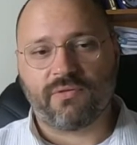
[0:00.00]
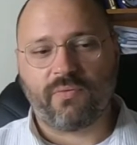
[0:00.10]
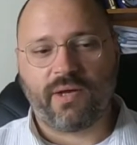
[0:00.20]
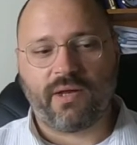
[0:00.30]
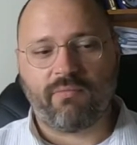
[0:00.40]
so
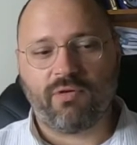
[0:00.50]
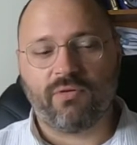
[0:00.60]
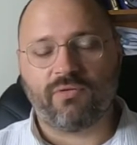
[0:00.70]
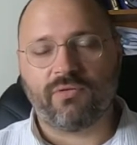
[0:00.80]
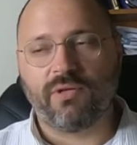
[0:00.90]
where I'm
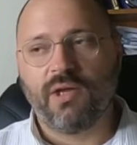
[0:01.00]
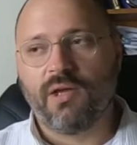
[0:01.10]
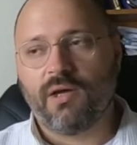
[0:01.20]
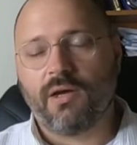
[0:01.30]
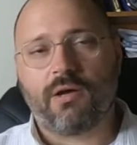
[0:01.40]
going to
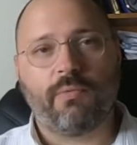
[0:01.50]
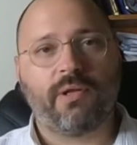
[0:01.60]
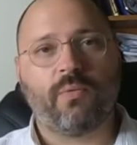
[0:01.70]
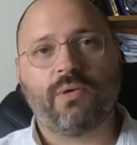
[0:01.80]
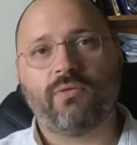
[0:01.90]

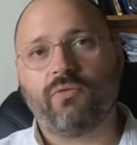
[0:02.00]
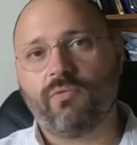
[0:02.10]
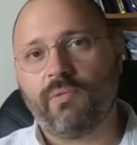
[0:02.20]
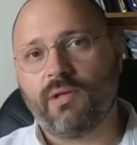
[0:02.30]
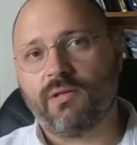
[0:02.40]
accommodate 1 to 2
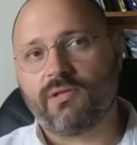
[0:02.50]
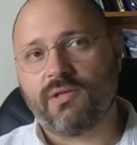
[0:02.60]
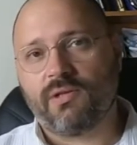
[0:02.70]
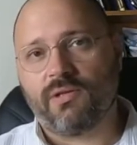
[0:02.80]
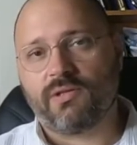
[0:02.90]
million
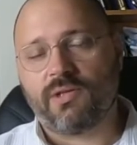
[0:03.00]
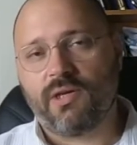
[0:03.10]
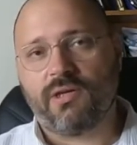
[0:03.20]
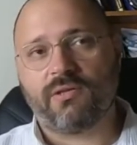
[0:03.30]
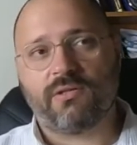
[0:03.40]
Syrians
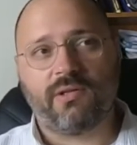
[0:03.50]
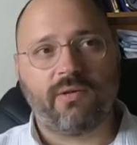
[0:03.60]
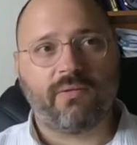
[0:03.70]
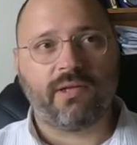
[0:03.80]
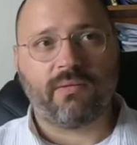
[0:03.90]
here, so they
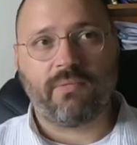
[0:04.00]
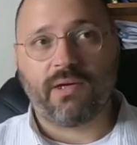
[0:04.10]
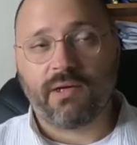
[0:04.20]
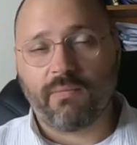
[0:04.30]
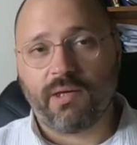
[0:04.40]
will not be
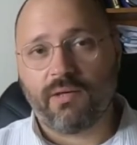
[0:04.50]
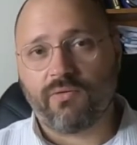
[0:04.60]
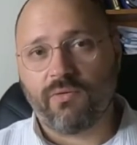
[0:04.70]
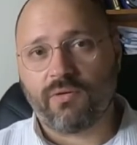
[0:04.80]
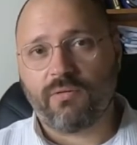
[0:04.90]
coming
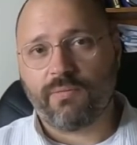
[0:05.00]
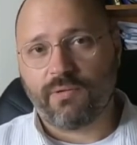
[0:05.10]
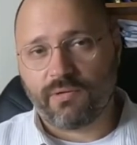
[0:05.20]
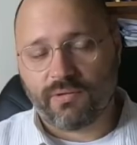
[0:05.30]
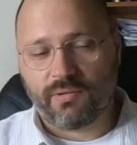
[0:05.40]
into Europe or
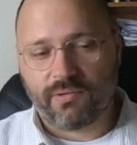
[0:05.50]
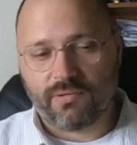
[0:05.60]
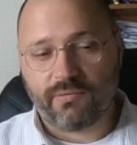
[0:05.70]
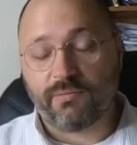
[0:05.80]
to